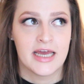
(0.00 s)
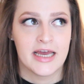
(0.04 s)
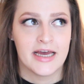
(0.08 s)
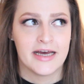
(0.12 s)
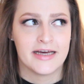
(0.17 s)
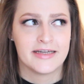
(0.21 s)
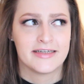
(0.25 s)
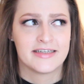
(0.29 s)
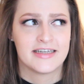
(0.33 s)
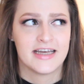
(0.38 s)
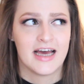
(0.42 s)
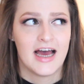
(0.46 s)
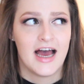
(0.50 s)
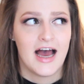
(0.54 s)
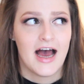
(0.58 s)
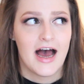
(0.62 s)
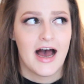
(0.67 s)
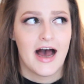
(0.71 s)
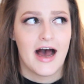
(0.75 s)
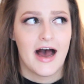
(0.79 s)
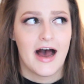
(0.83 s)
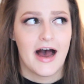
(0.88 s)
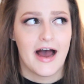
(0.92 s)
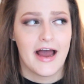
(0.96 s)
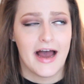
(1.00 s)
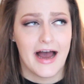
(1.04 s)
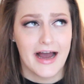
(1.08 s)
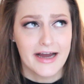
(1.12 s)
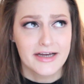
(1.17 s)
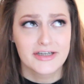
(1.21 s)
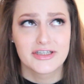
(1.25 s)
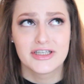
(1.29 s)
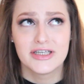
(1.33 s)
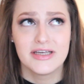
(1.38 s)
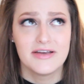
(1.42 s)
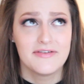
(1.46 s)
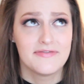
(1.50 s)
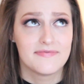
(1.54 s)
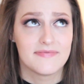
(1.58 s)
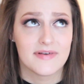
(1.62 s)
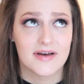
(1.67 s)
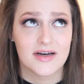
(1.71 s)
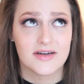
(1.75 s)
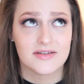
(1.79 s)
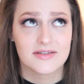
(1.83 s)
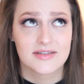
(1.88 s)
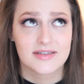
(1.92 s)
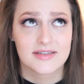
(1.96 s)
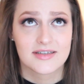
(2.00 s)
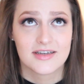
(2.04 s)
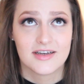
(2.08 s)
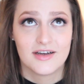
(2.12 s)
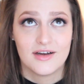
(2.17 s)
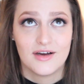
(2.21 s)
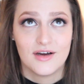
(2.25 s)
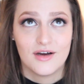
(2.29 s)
and I actually felt